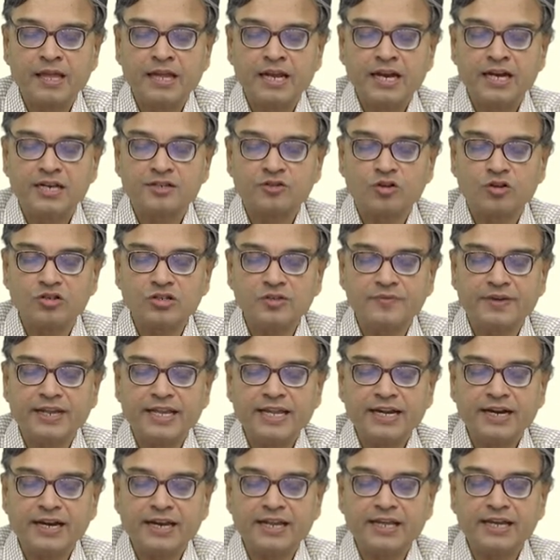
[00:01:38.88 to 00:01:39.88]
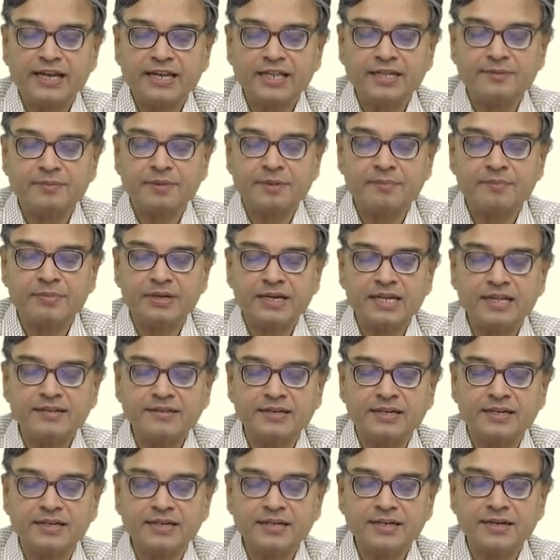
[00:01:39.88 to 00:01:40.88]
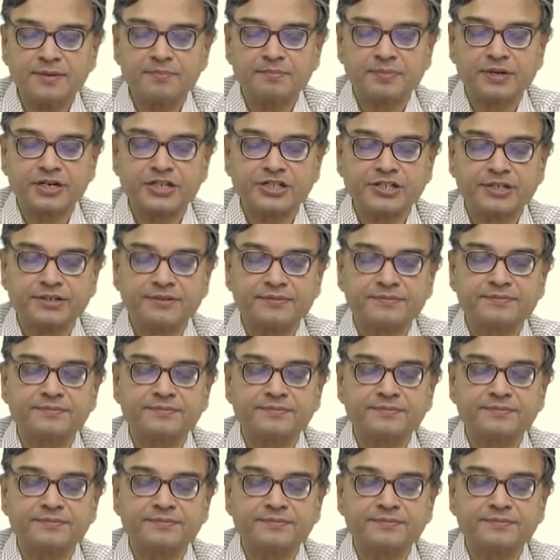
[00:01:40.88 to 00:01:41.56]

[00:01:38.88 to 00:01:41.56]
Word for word: it is also very clear the member is under compression.